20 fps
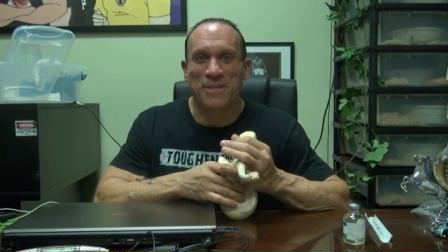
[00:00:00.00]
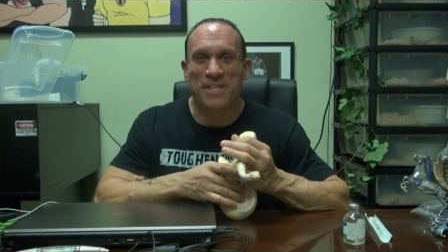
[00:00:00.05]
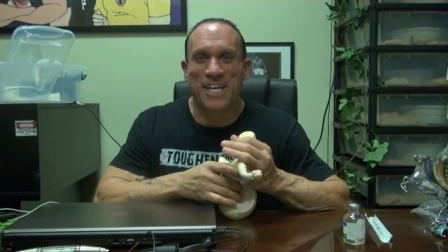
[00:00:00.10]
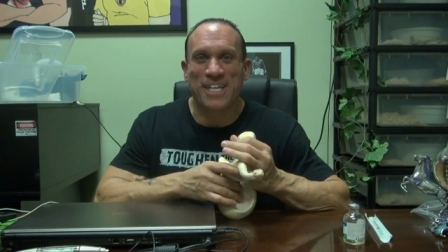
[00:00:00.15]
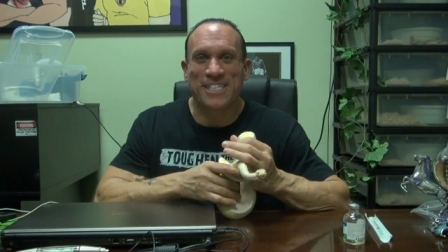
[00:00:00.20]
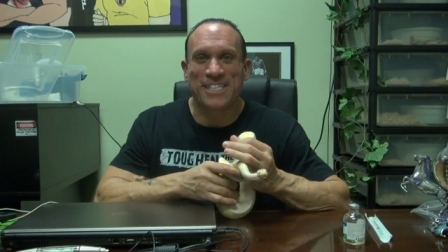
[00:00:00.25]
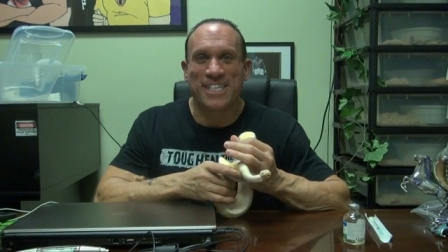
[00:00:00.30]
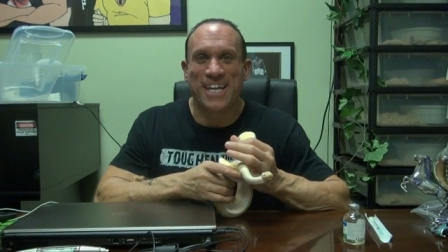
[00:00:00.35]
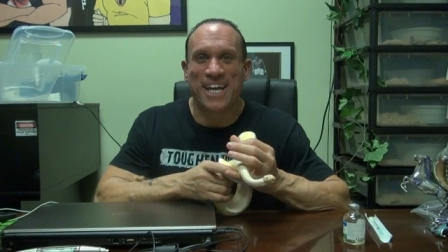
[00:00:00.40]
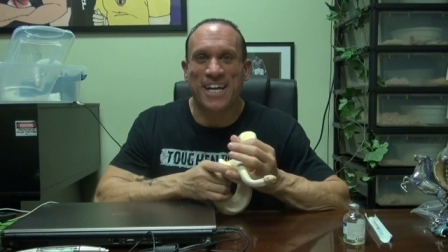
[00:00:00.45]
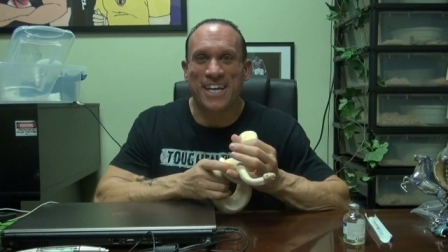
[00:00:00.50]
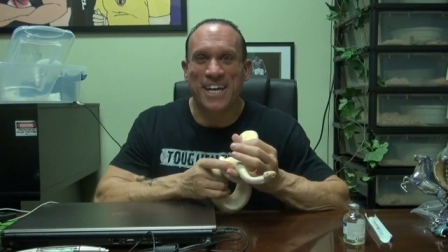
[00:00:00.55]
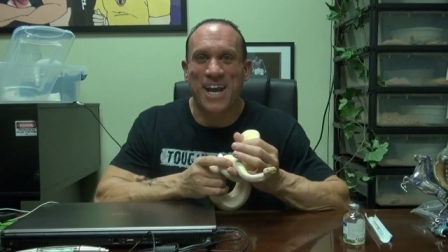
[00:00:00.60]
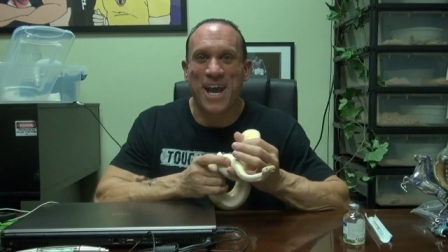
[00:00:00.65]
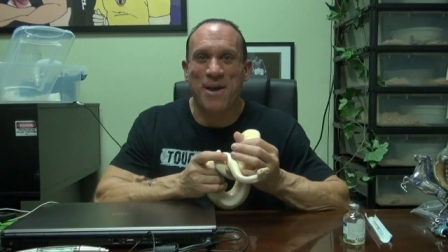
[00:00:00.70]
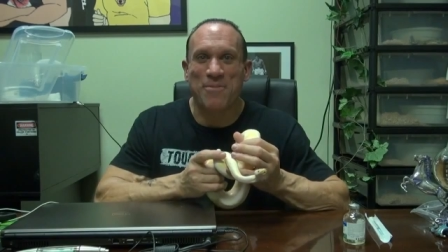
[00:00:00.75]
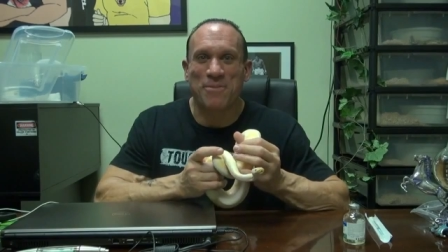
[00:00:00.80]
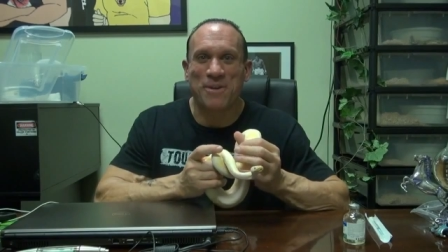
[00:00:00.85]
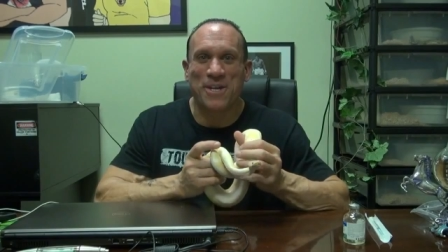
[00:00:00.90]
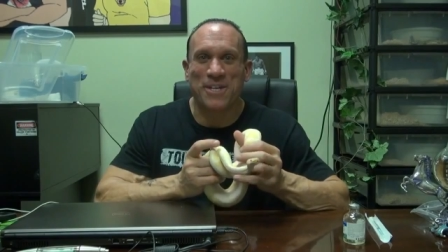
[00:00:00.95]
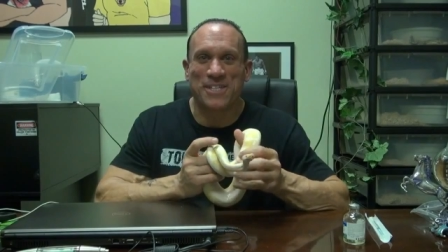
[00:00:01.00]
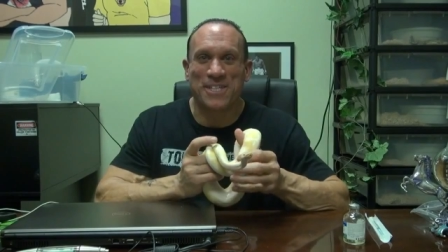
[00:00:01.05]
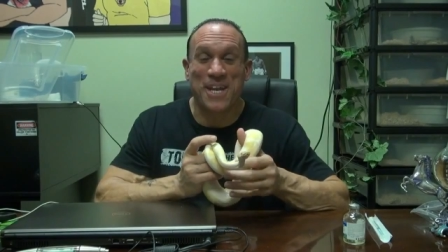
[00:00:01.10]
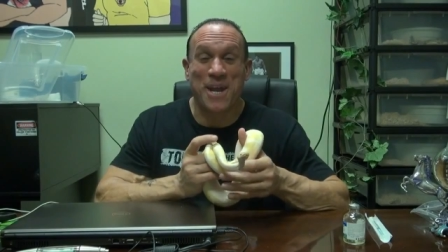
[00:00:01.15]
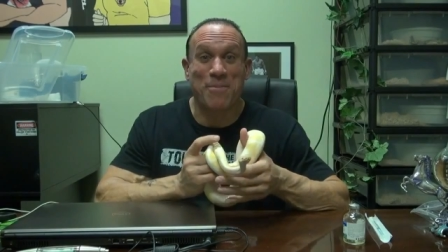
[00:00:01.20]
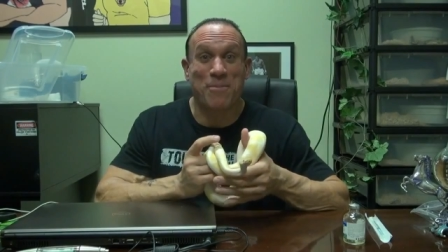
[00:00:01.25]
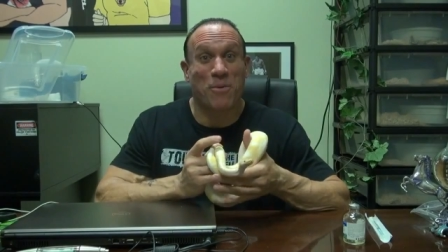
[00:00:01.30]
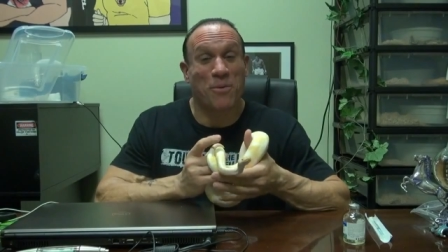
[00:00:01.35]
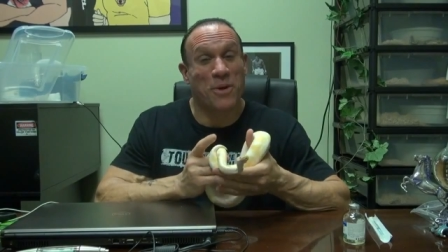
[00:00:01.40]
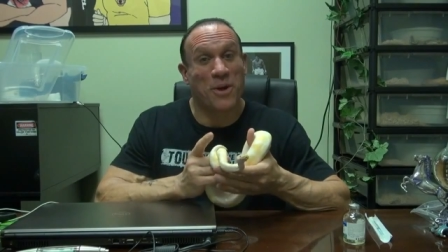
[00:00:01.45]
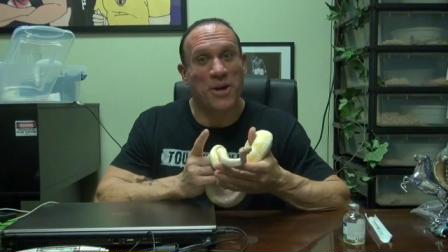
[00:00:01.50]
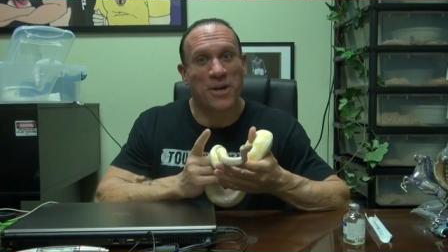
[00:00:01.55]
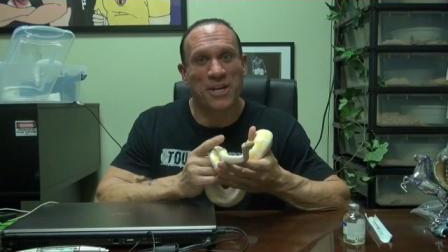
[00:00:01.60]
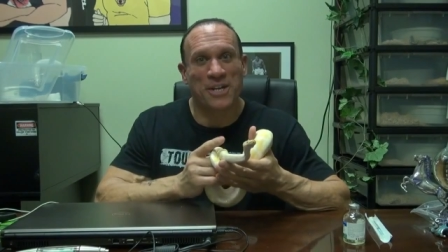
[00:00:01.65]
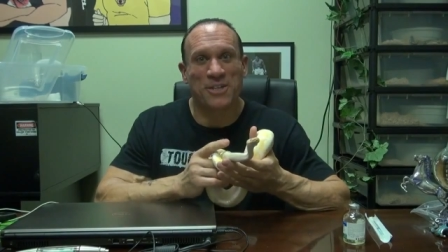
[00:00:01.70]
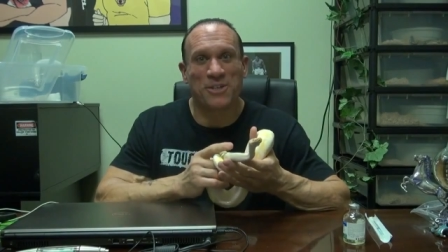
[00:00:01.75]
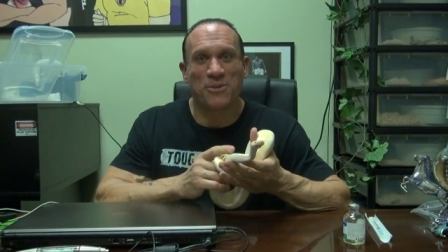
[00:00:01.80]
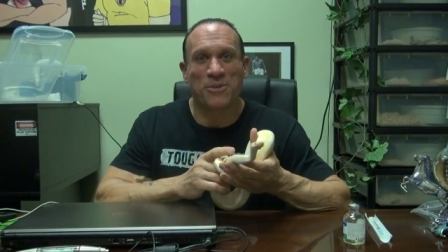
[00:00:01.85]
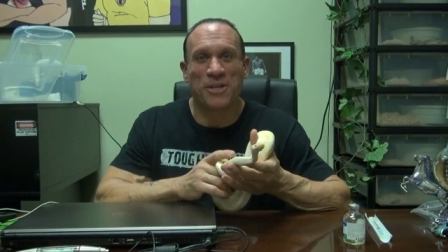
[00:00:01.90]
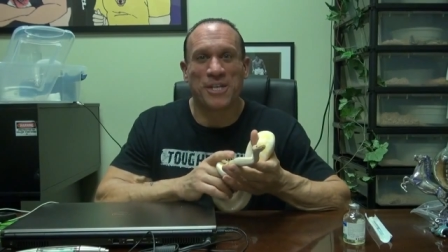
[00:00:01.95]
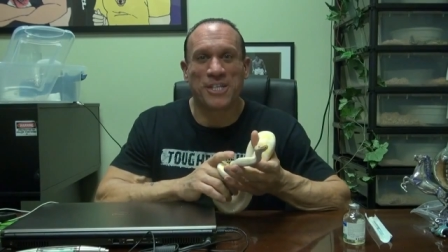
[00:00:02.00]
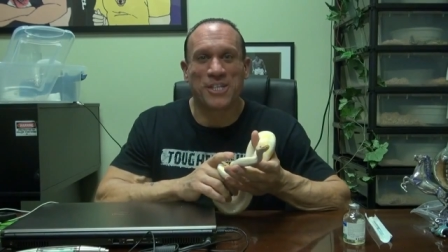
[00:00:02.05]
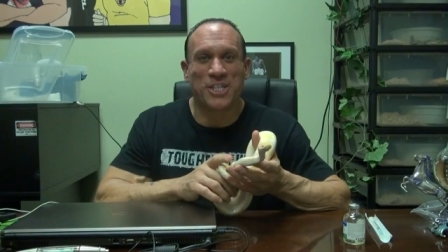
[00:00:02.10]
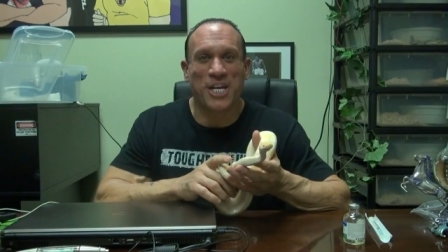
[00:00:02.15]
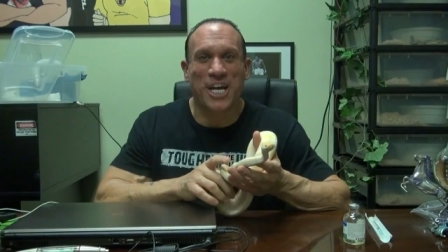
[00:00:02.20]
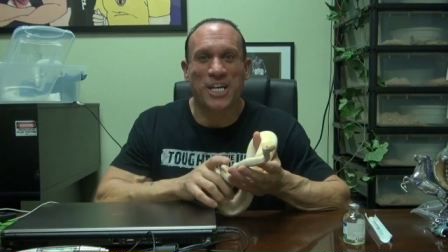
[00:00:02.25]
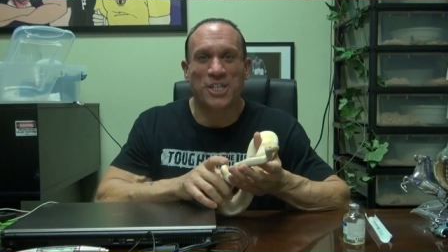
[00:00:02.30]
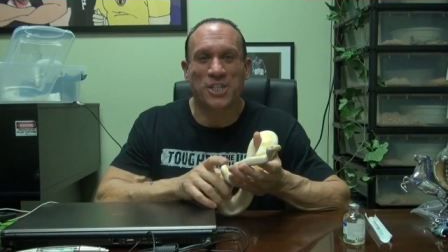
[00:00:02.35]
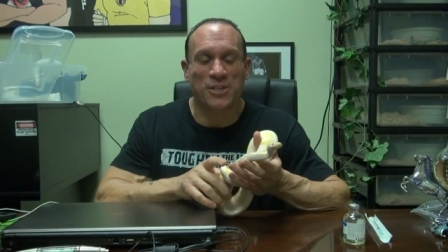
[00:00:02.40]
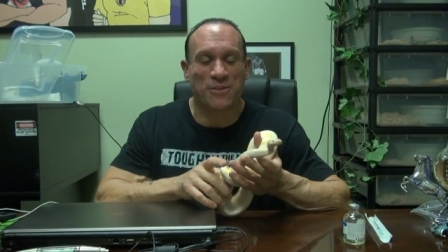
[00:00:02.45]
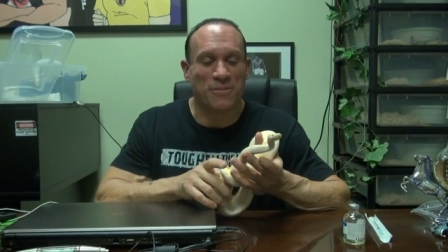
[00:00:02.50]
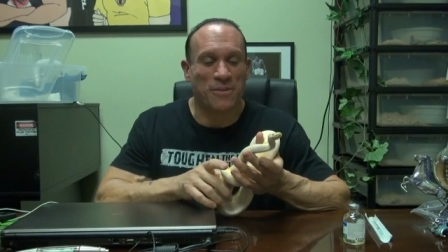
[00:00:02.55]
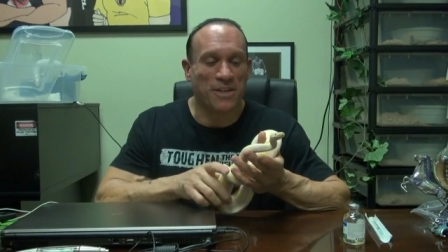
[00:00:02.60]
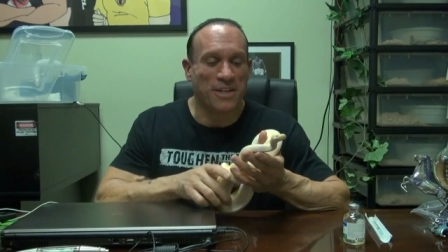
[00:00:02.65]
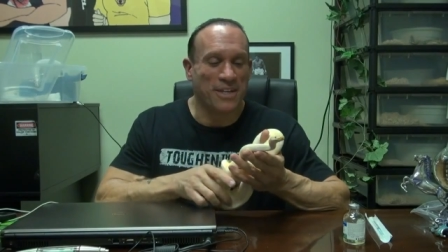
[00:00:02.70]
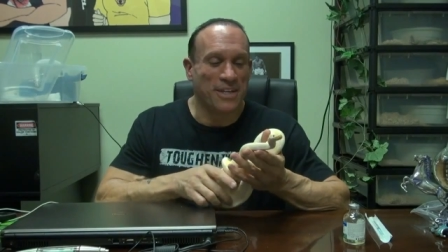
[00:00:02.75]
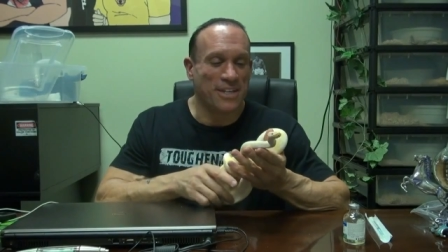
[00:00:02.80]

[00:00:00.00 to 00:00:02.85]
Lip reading: but that's not going to happen here today, but we are going to do an injection.